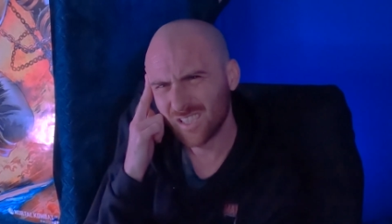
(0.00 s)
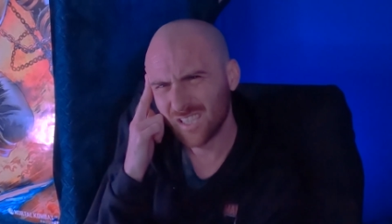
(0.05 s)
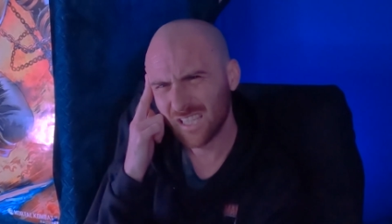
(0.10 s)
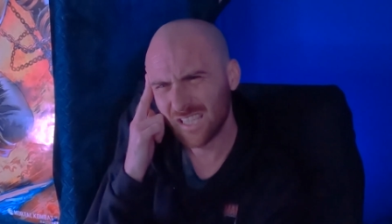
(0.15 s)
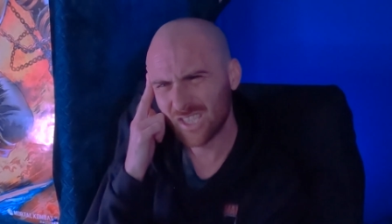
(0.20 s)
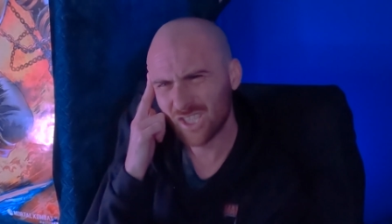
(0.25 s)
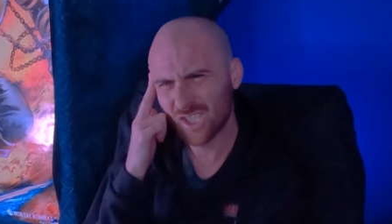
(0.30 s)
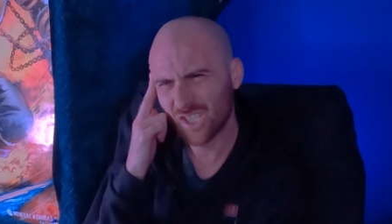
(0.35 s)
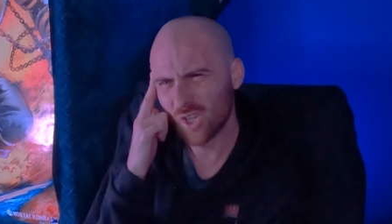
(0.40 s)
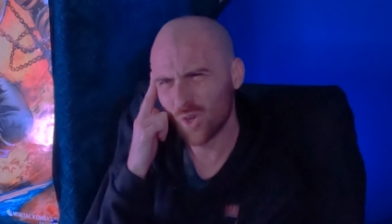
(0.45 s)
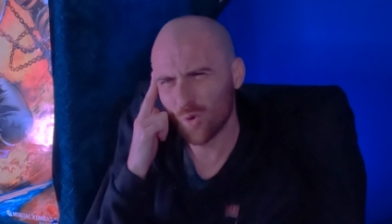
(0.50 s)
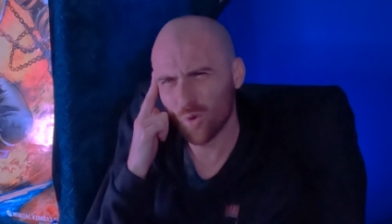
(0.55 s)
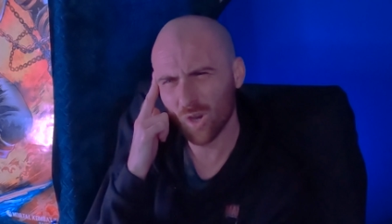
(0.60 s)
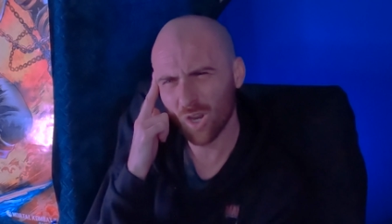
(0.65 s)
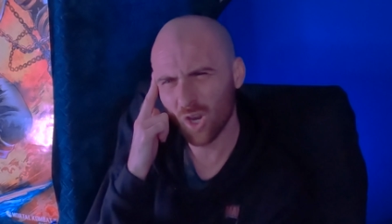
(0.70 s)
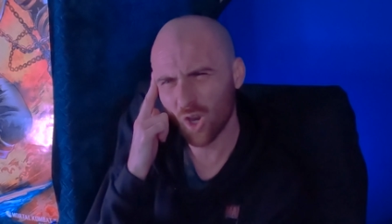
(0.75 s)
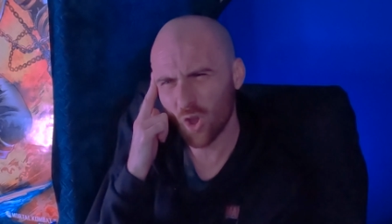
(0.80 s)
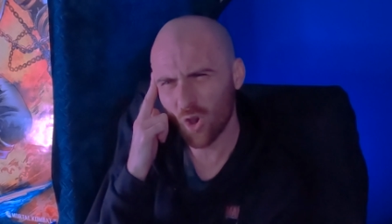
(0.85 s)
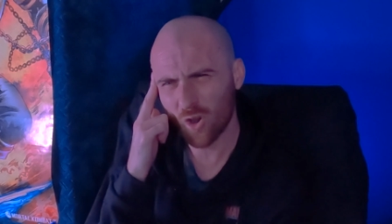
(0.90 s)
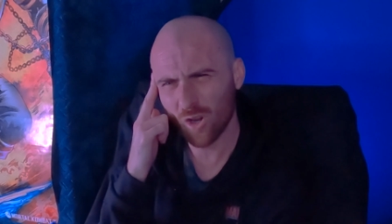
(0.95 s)
is she all
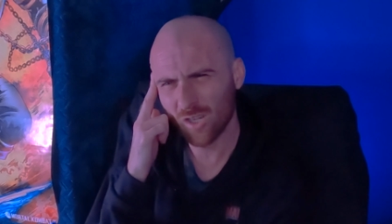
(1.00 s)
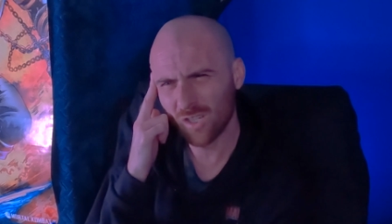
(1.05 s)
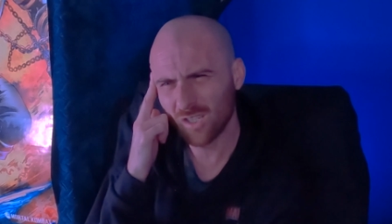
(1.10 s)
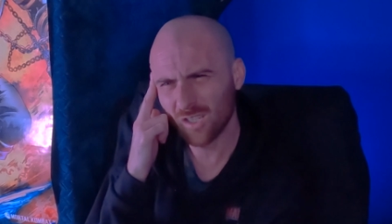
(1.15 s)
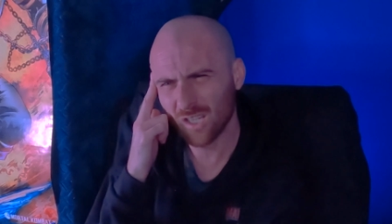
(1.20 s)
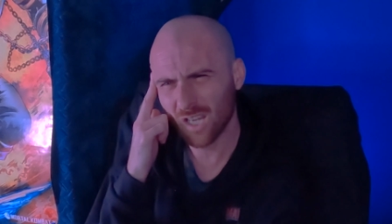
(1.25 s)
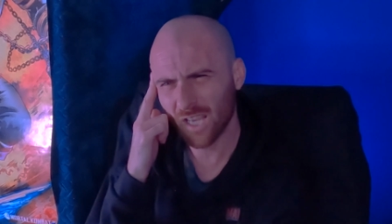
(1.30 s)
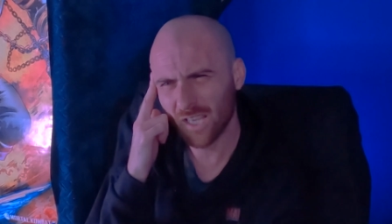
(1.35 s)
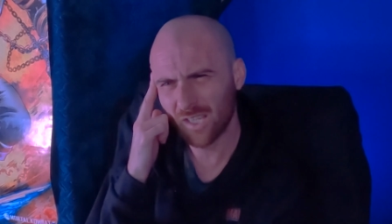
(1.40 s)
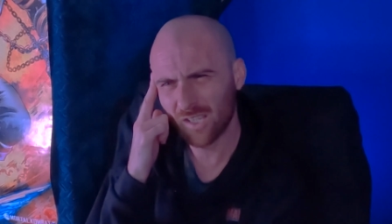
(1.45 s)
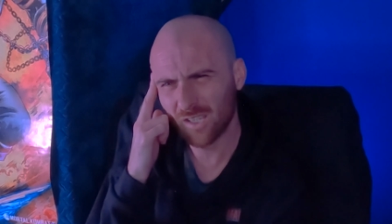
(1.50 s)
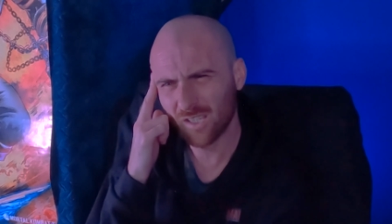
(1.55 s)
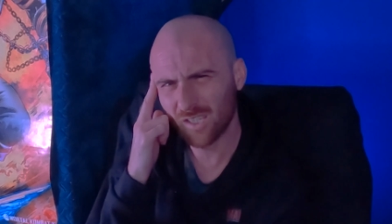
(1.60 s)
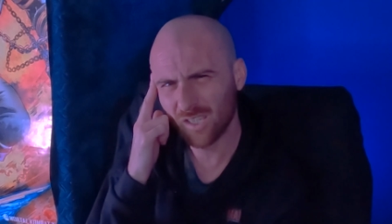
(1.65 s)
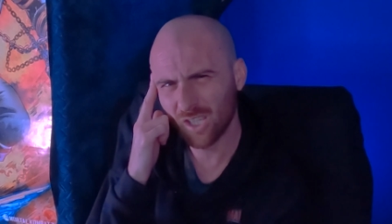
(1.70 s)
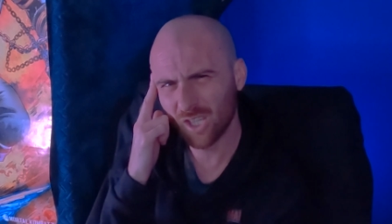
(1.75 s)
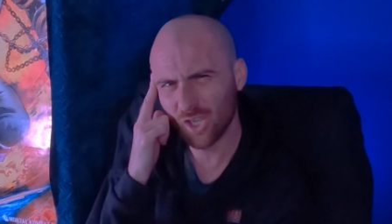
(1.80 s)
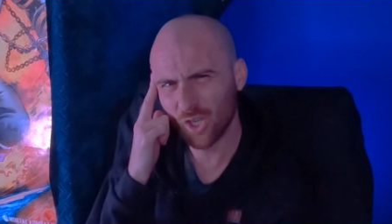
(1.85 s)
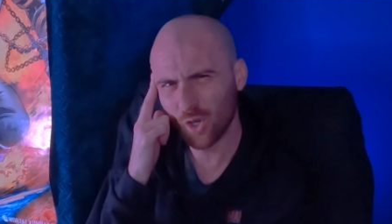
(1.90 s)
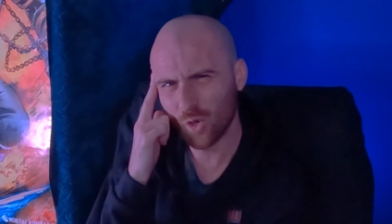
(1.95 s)
along, like,
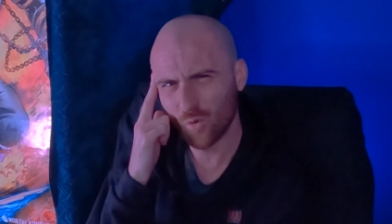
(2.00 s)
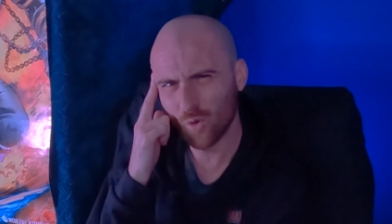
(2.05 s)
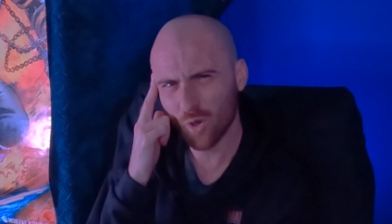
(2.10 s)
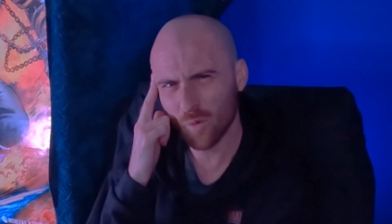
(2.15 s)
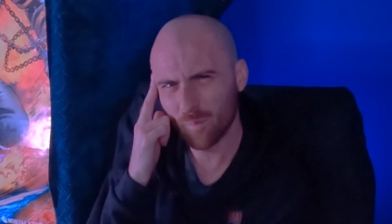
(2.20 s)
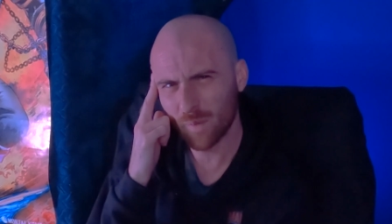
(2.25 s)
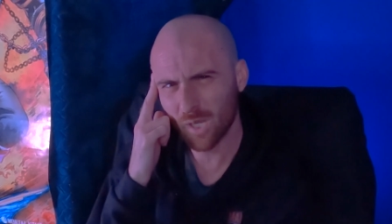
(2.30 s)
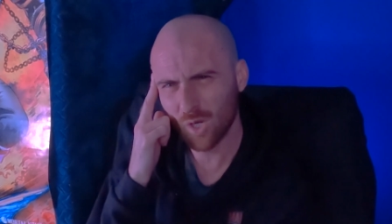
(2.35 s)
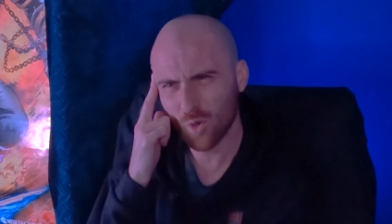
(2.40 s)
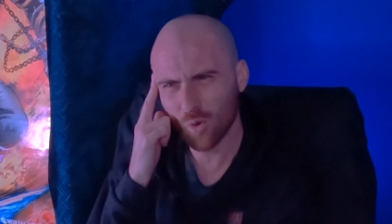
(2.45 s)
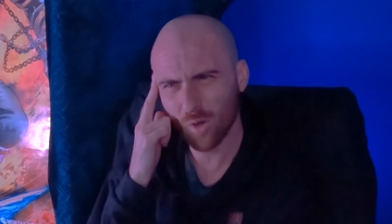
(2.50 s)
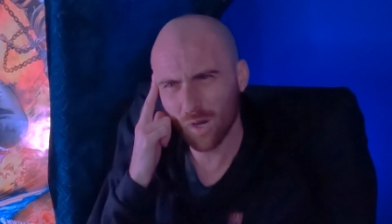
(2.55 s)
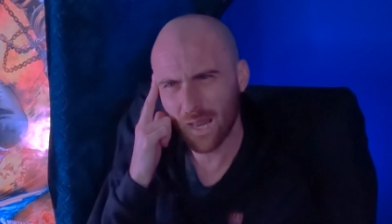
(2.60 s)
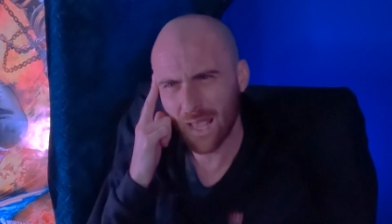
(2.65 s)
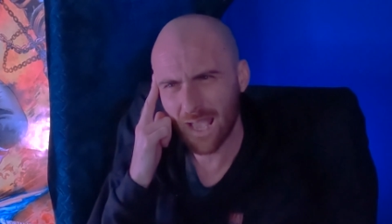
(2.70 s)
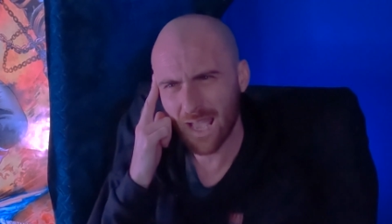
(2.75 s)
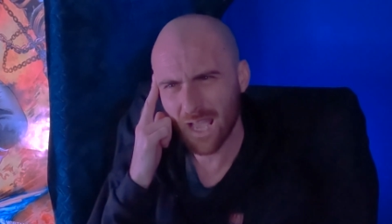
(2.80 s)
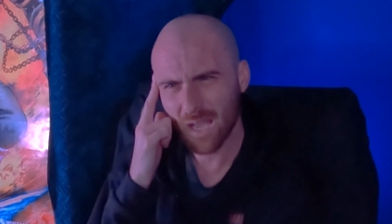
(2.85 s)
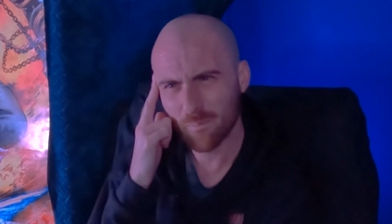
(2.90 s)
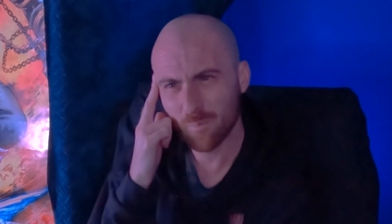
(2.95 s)
you know, not being all
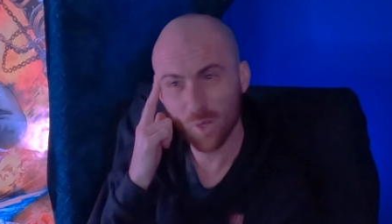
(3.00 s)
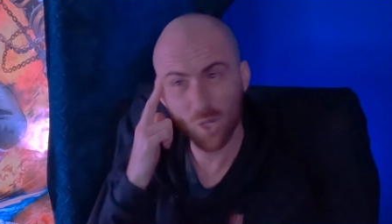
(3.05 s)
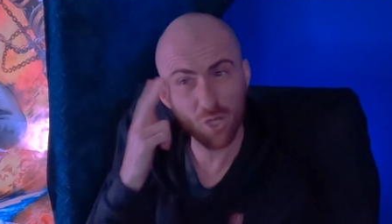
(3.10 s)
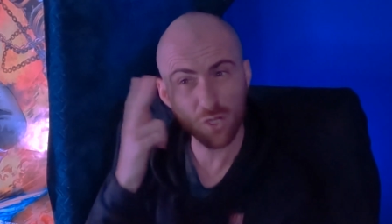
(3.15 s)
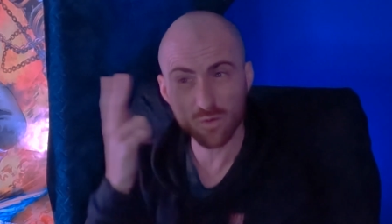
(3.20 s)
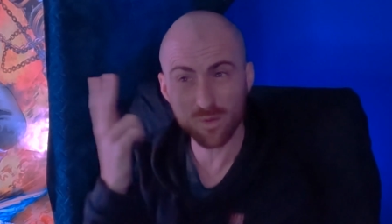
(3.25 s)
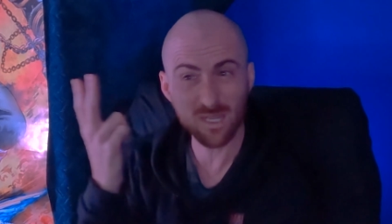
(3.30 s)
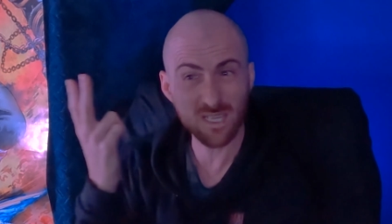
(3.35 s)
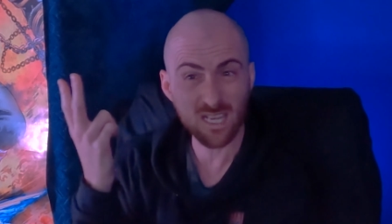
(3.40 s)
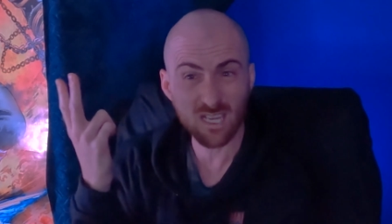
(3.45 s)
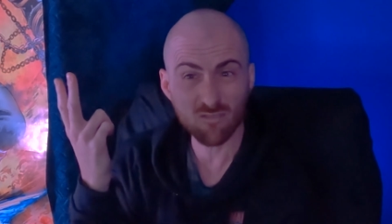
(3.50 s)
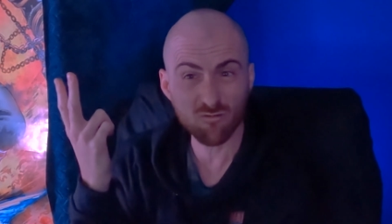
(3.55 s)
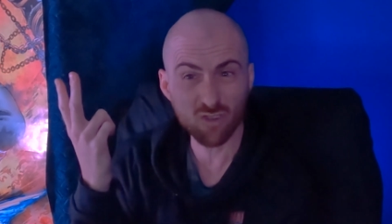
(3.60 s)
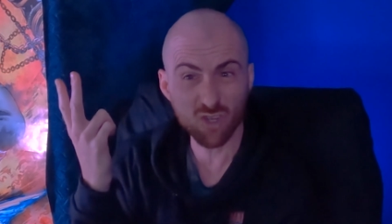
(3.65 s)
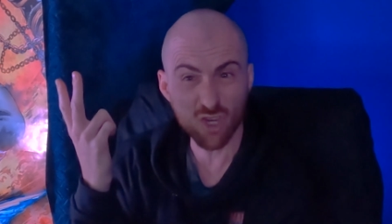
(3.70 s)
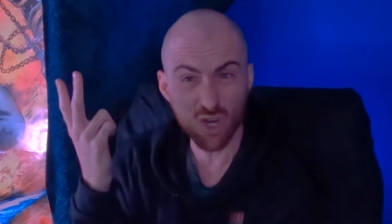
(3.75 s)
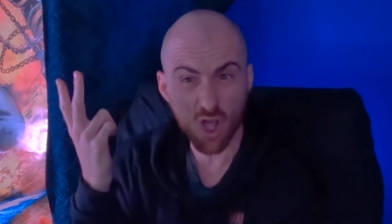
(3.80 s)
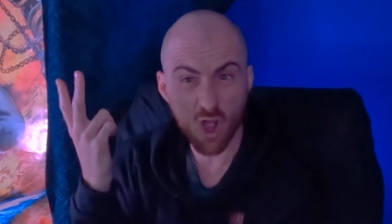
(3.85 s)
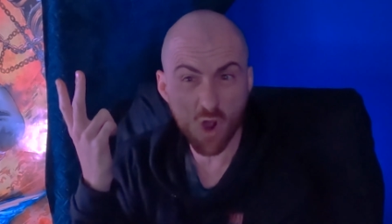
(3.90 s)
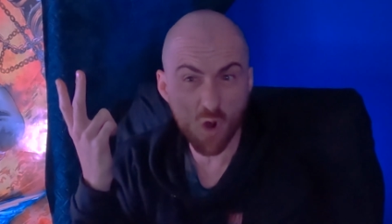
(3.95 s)
there because we
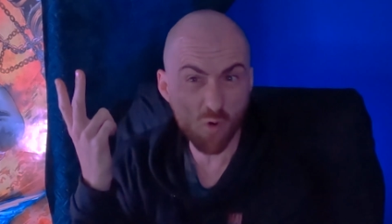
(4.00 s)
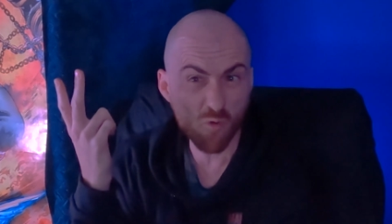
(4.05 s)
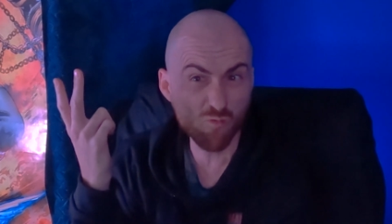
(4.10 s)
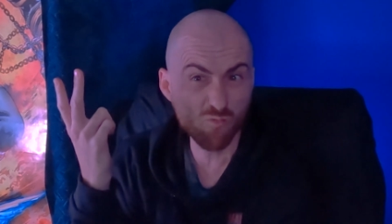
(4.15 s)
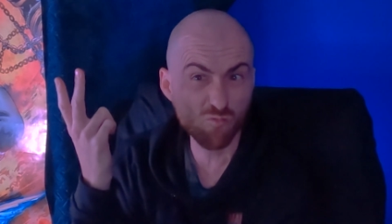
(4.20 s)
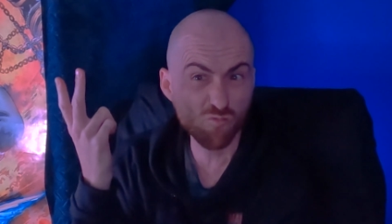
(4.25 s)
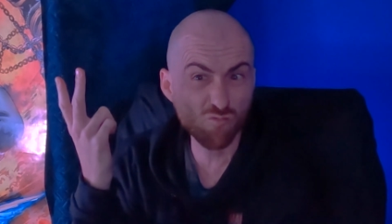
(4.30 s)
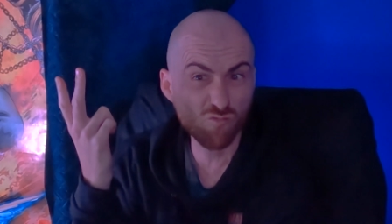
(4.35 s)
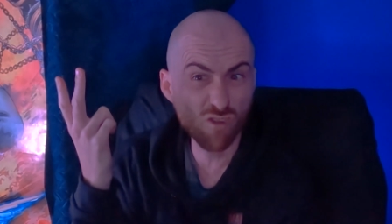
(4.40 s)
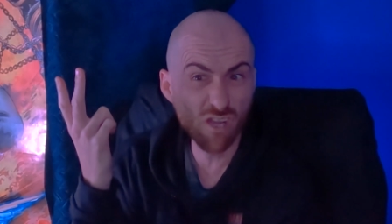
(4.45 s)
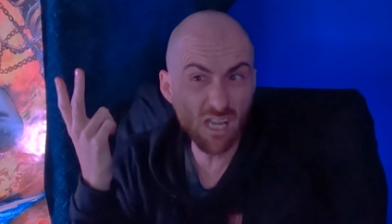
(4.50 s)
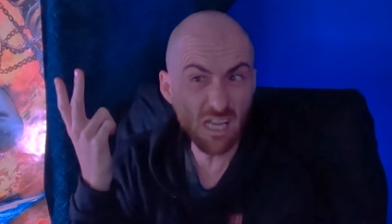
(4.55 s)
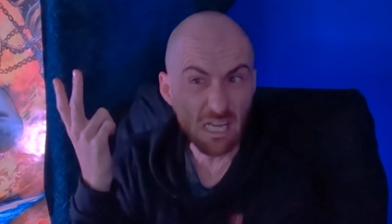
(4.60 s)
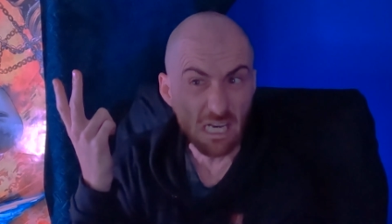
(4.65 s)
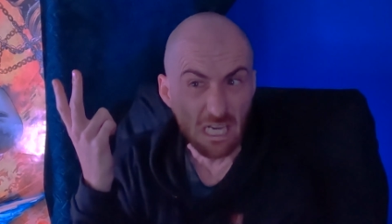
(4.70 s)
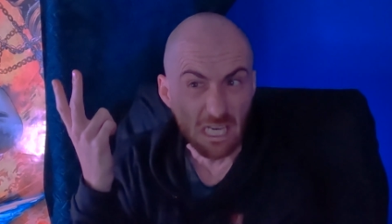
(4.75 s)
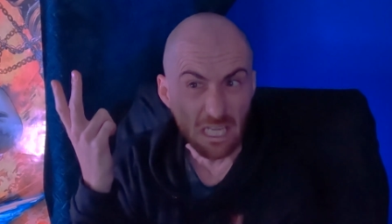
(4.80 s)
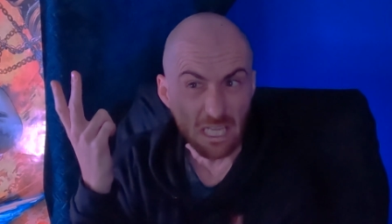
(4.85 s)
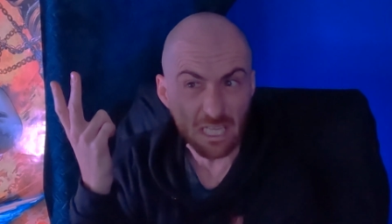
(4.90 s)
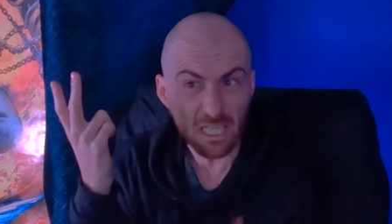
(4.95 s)
didn't know
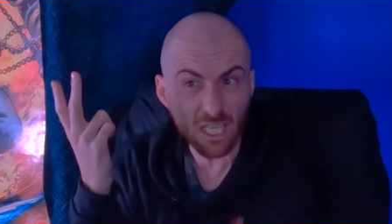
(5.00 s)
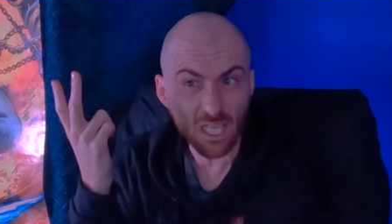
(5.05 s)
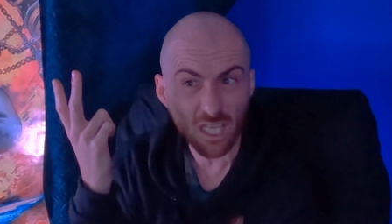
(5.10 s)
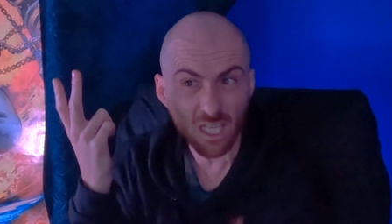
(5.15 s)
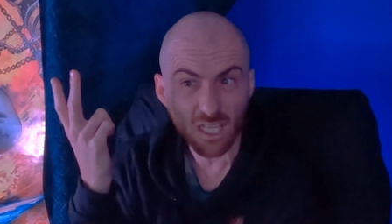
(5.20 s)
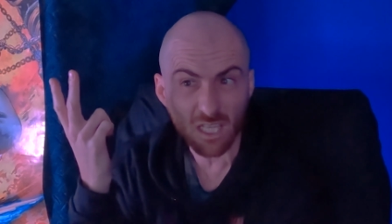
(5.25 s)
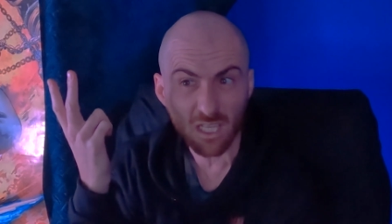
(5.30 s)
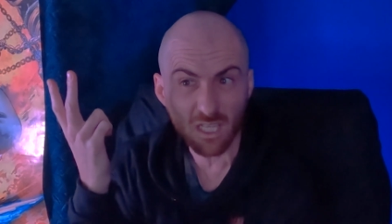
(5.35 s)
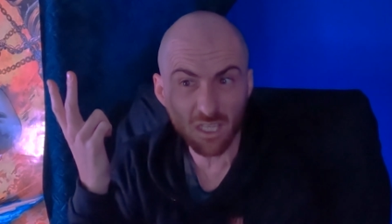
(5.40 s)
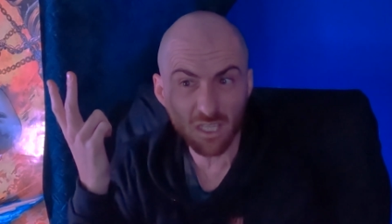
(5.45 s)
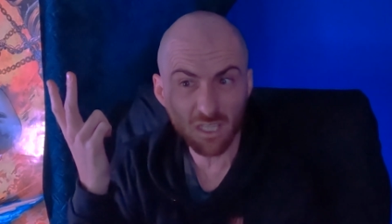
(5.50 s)
really?